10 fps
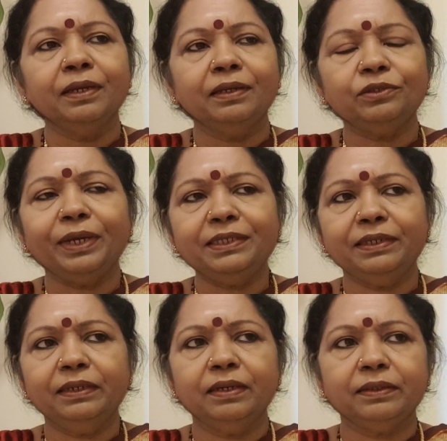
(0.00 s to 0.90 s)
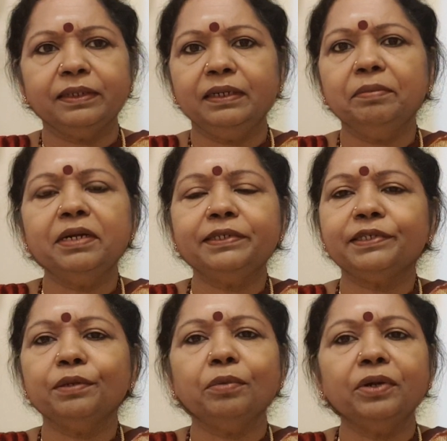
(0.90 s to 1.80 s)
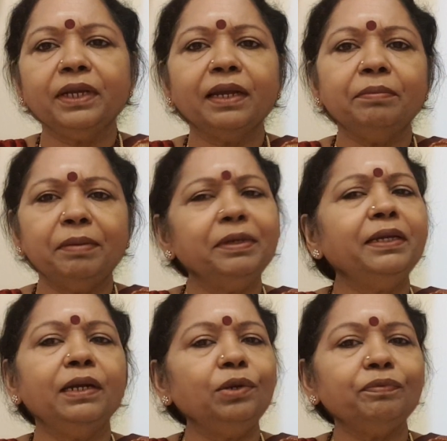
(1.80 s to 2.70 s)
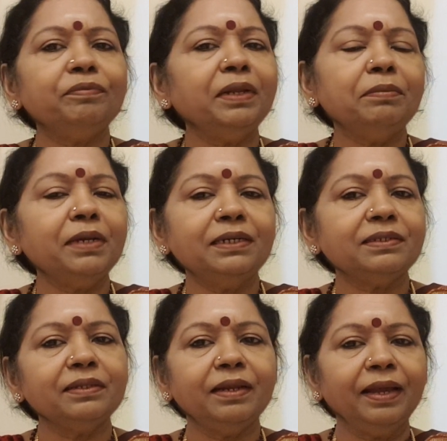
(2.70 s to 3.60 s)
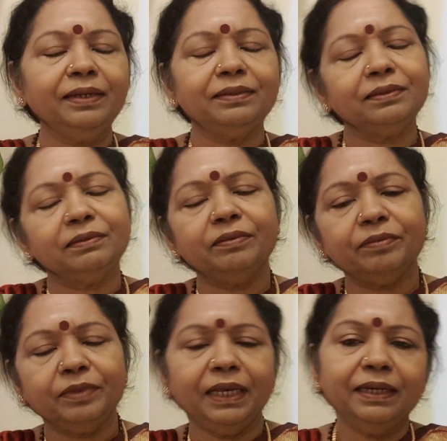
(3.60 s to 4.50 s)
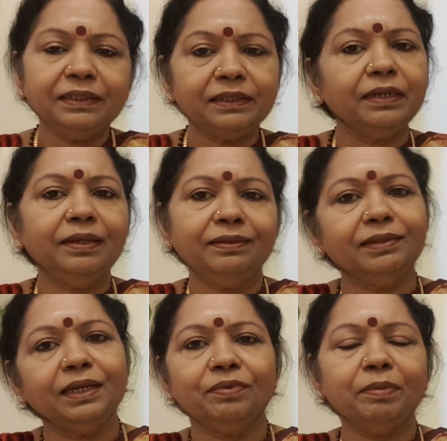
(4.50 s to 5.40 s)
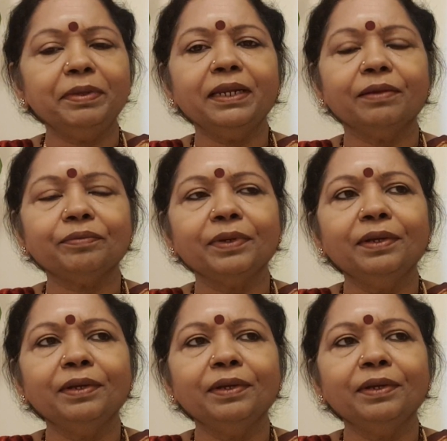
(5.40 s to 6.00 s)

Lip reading: So I said 30 minutes in the morning and maybe 10 to 15 minutes in the night. Initially, that will be enough.